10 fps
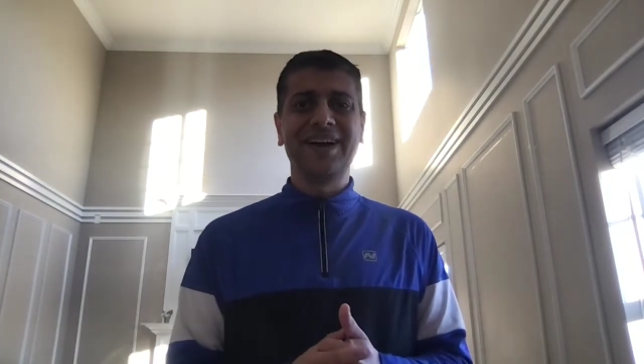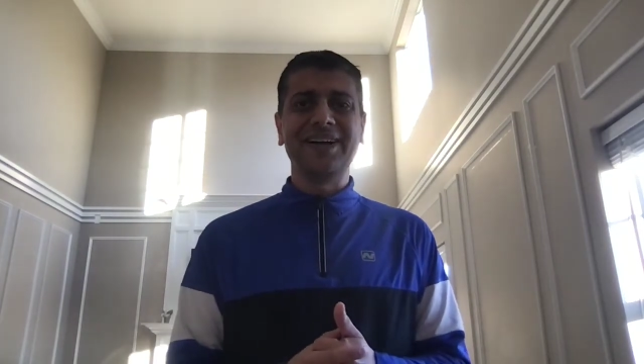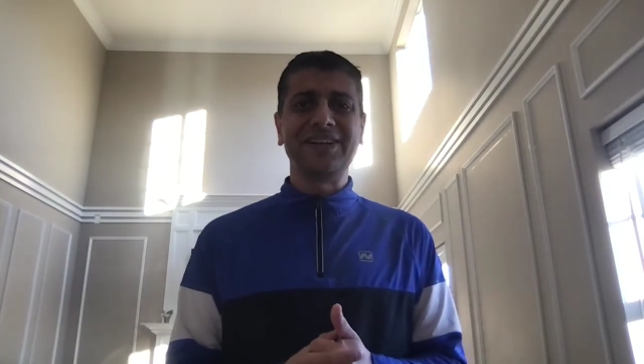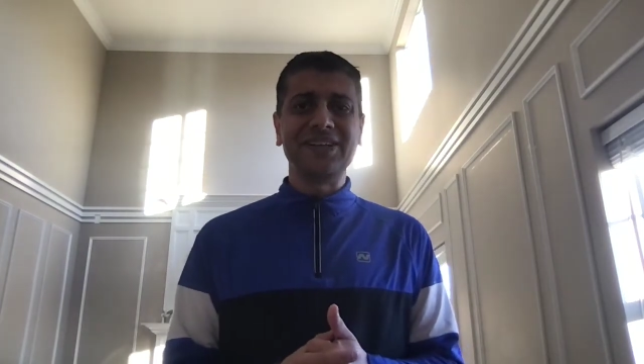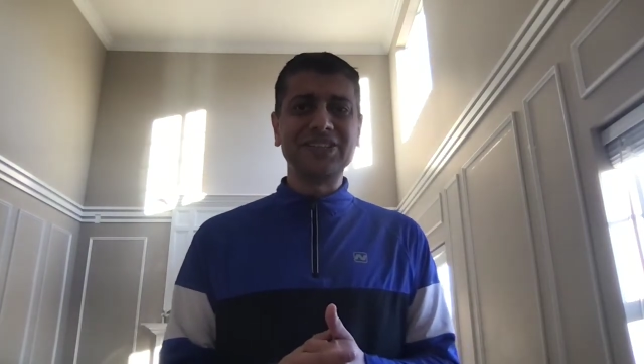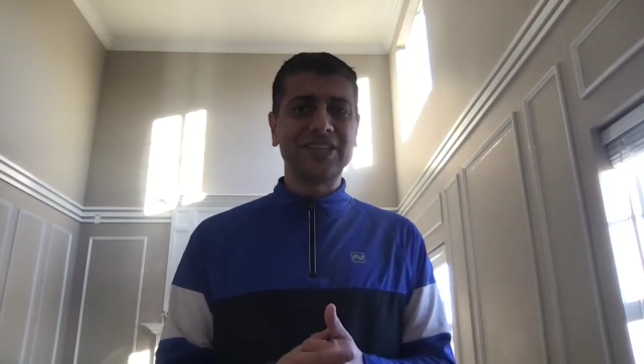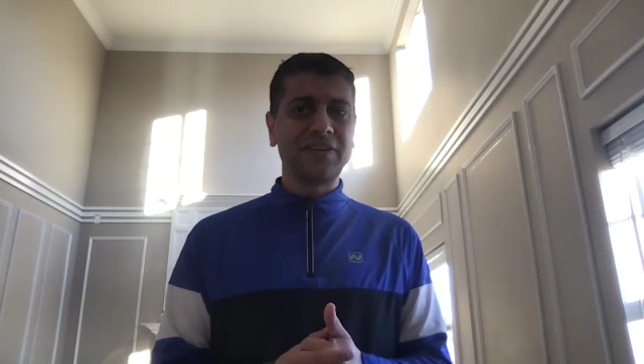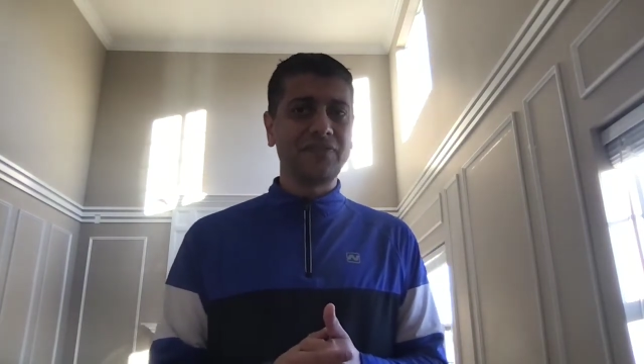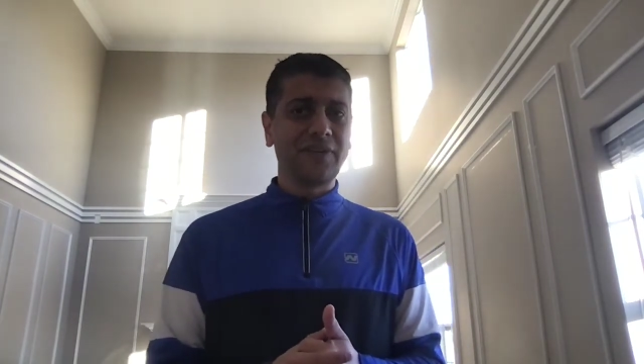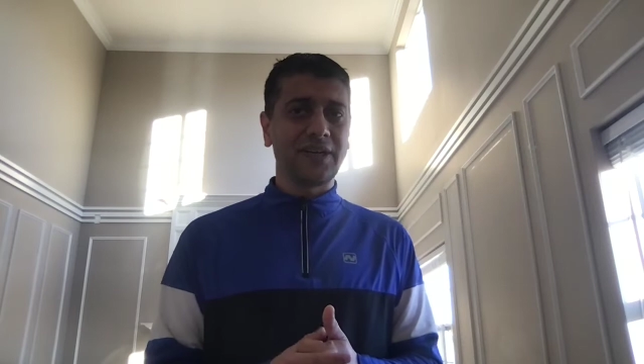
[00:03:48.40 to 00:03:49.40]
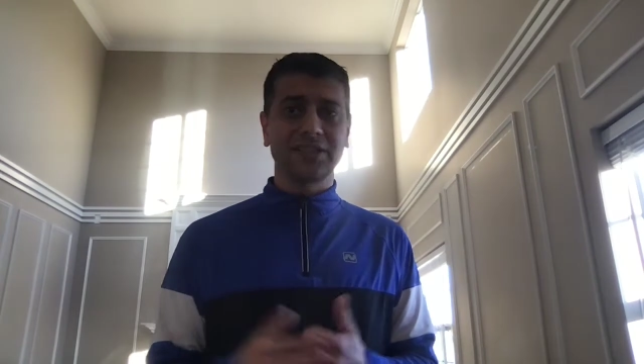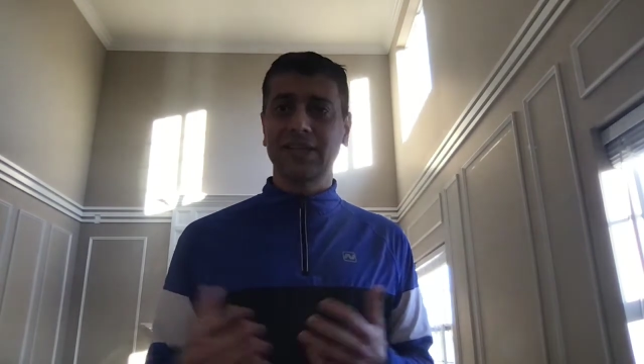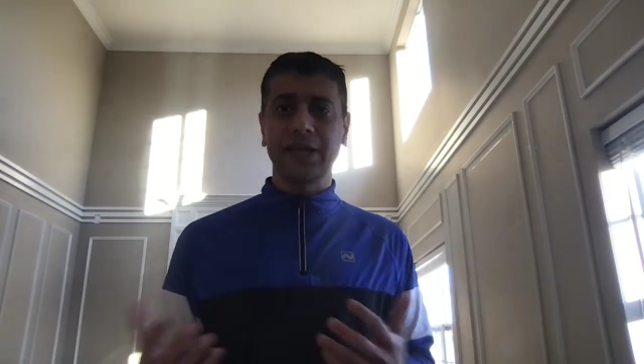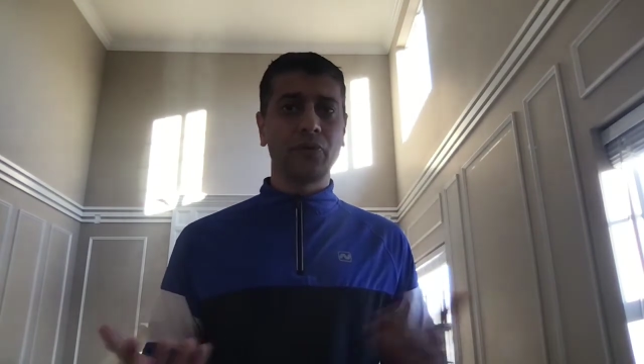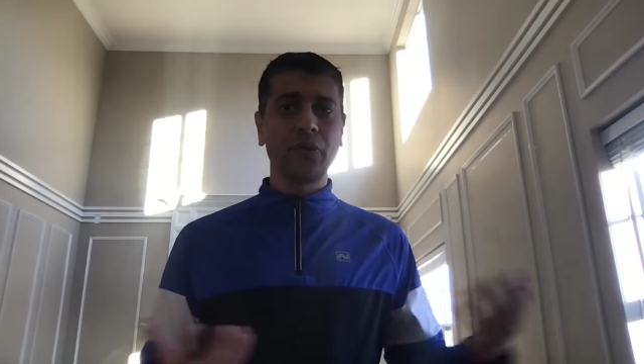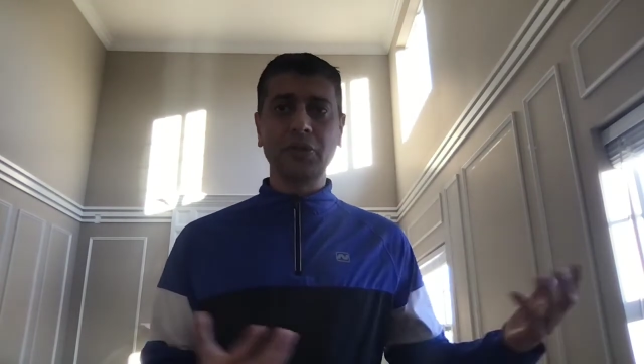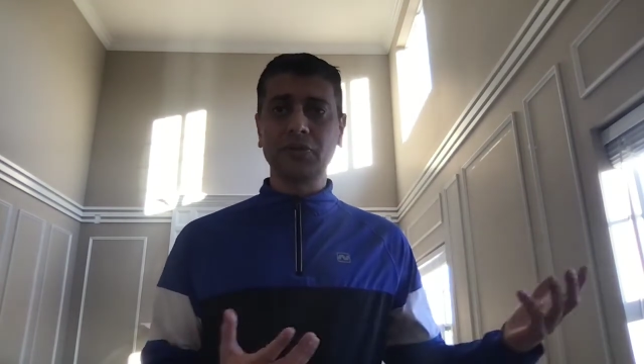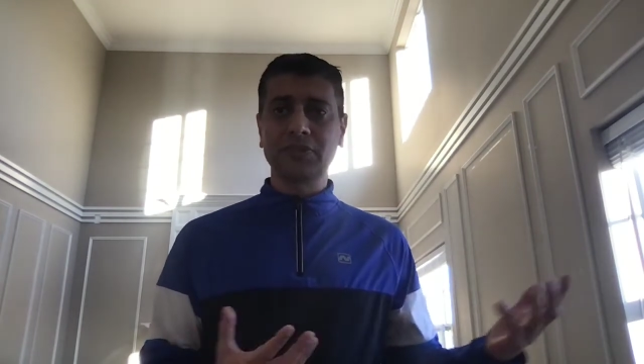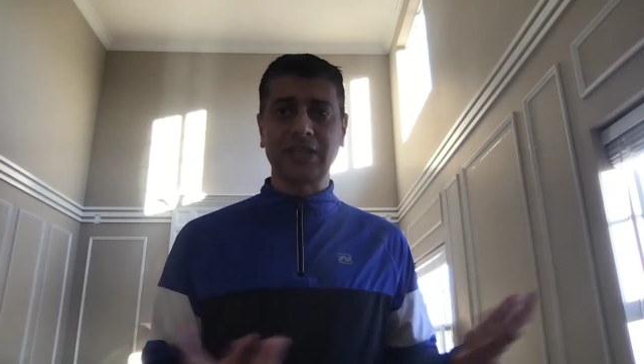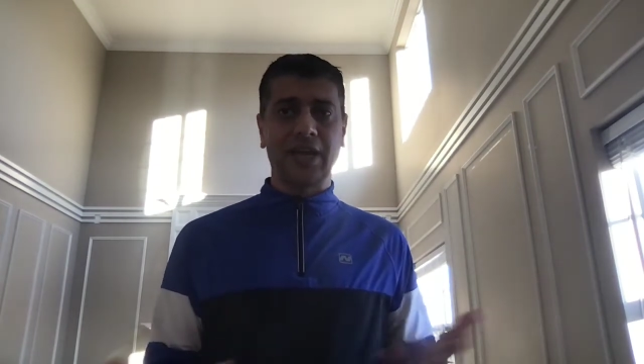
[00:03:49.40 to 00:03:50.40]
a teacher in Finland. It's like going to
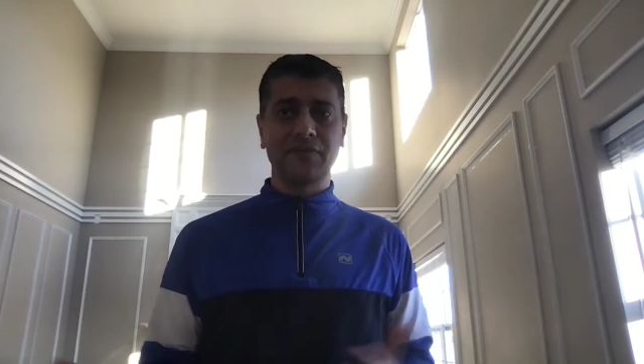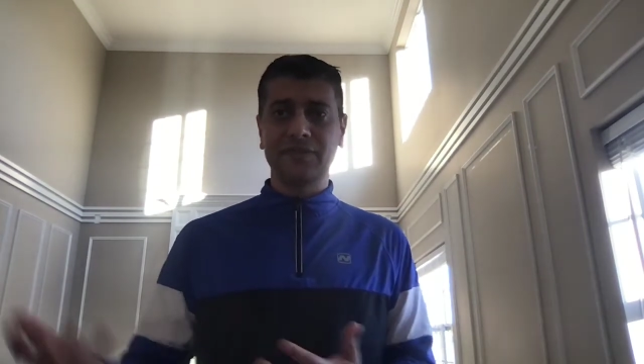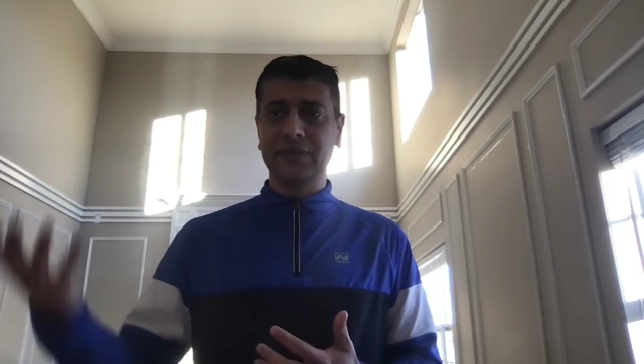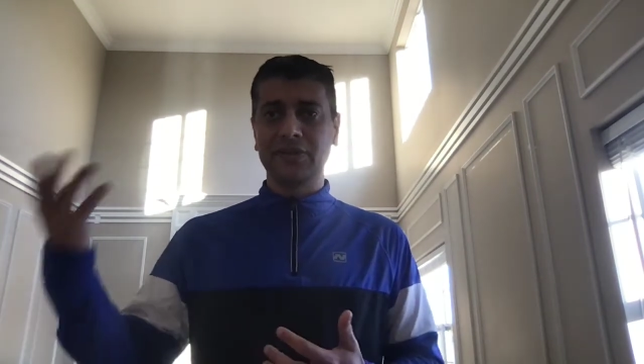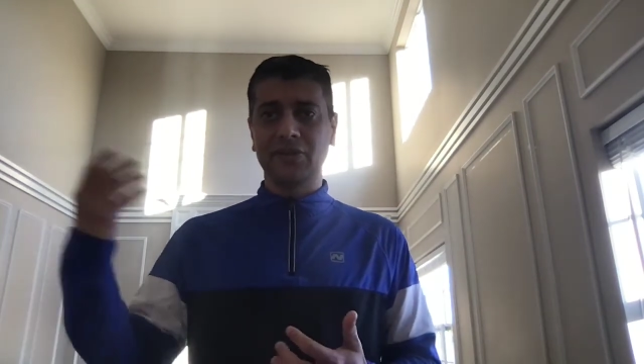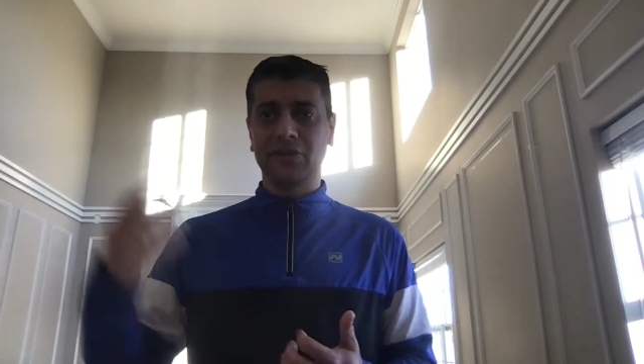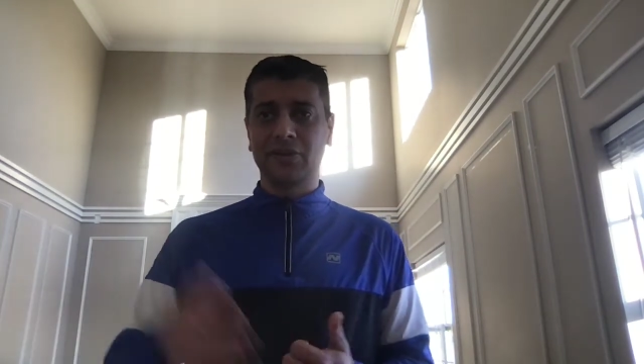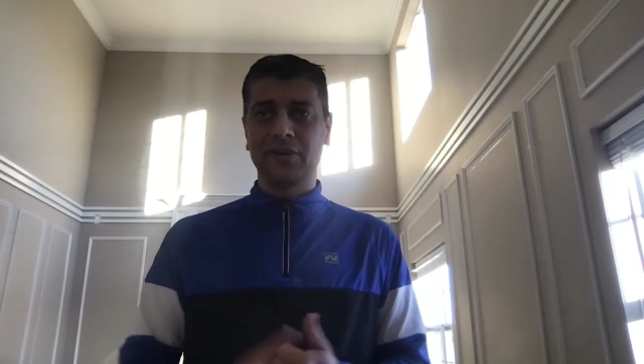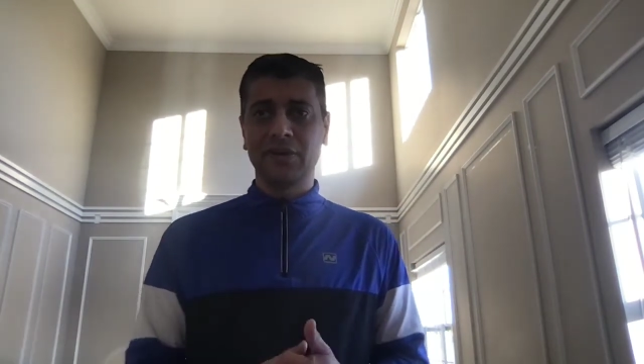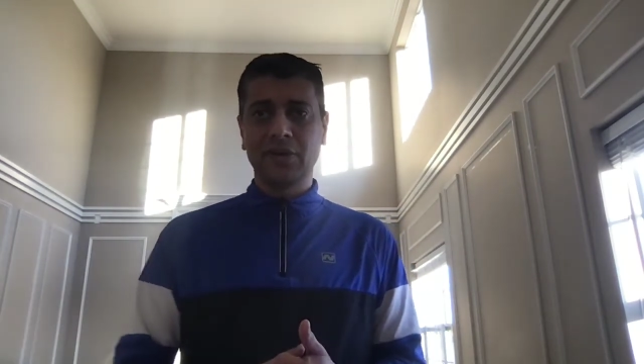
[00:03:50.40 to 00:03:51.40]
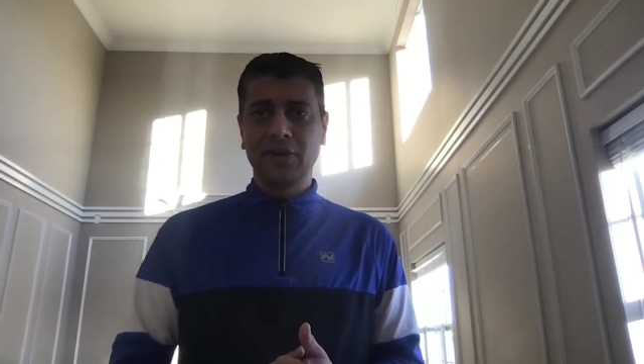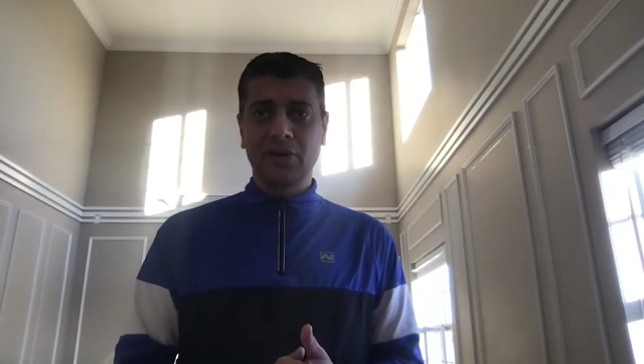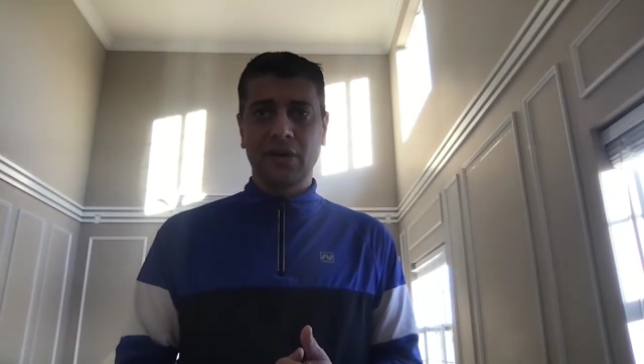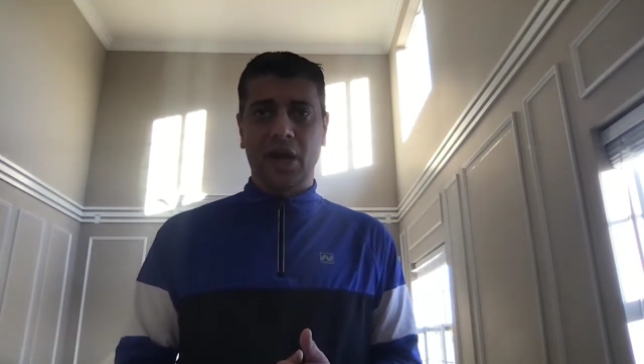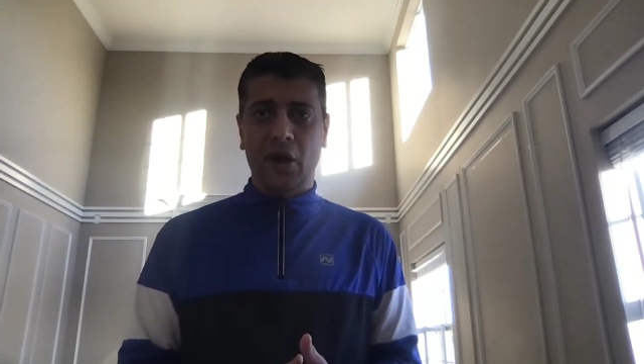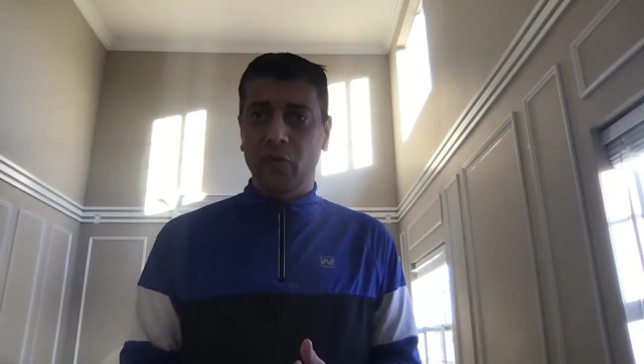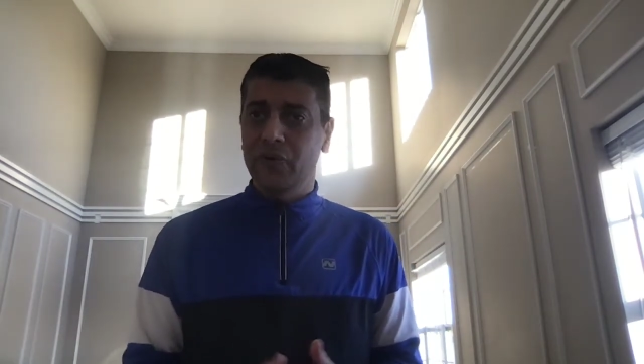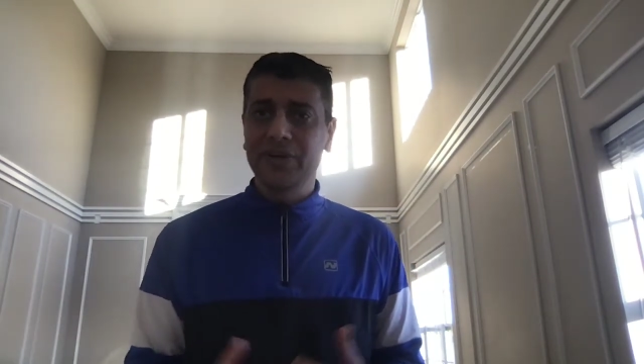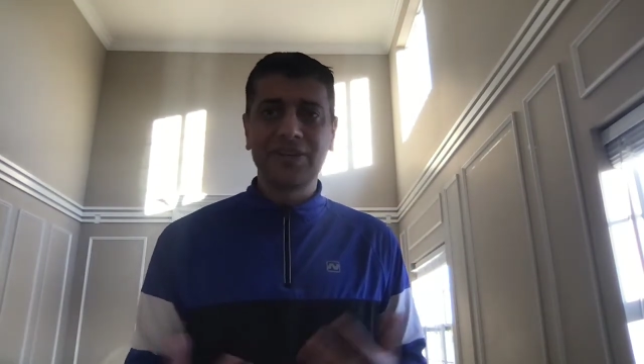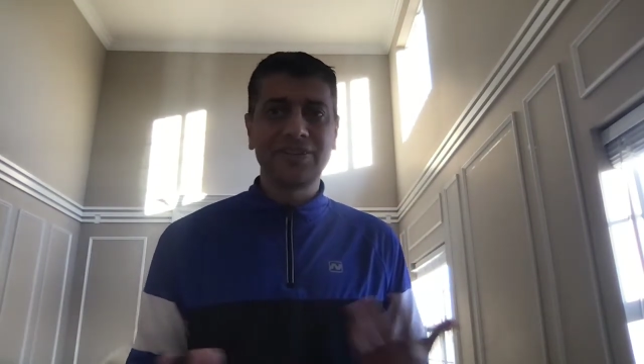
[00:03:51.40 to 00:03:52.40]
Stanford or or
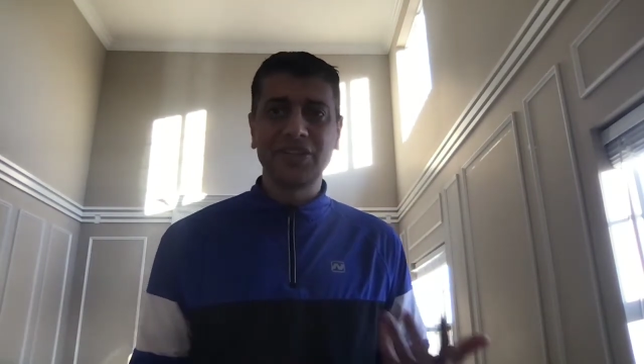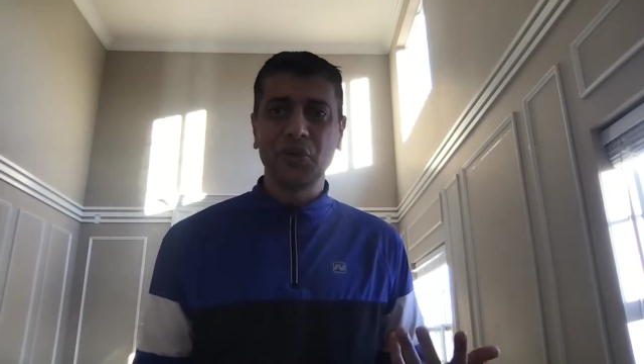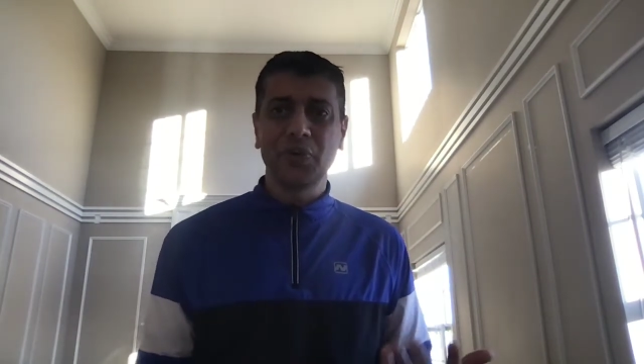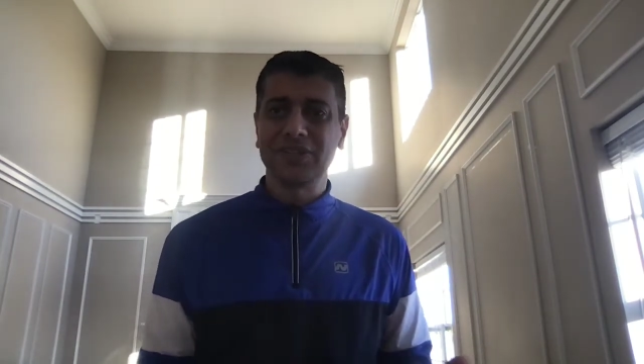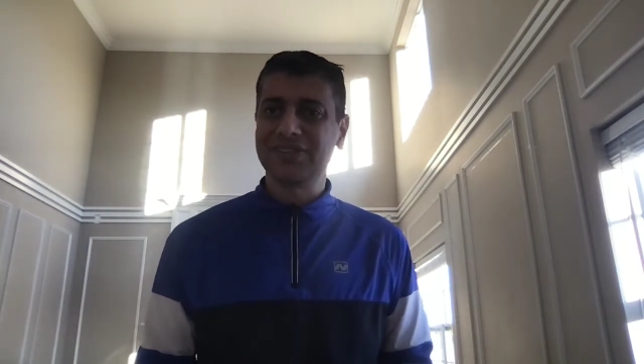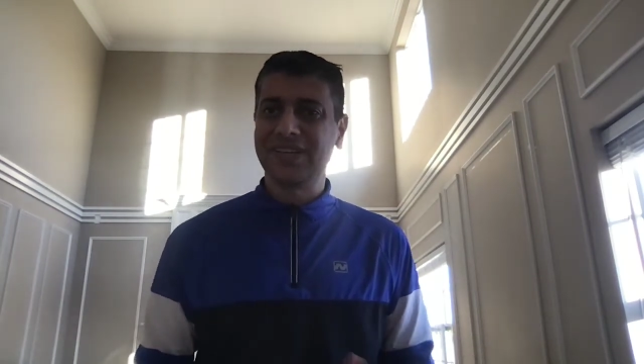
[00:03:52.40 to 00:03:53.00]
Howard in the U.S.